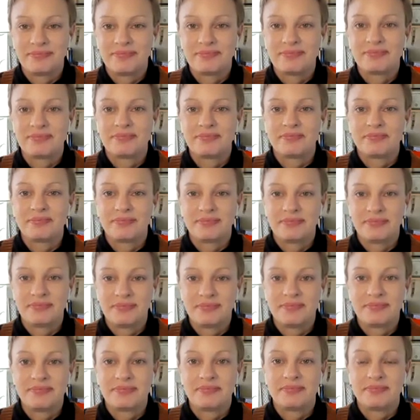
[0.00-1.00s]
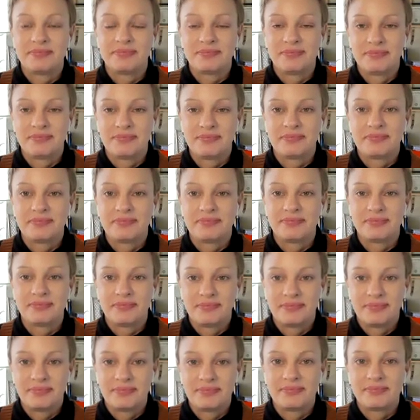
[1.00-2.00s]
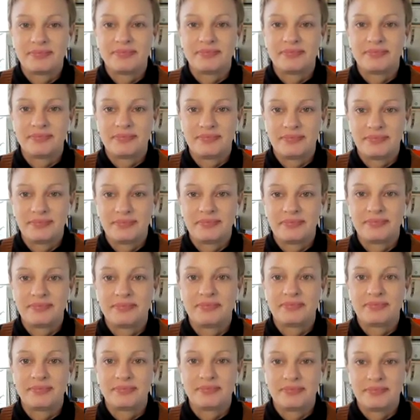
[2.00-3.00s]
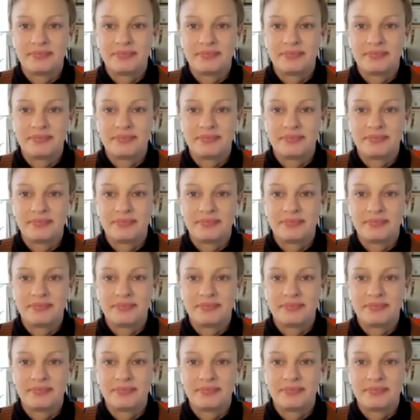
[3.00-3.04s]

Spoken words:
(not speaking)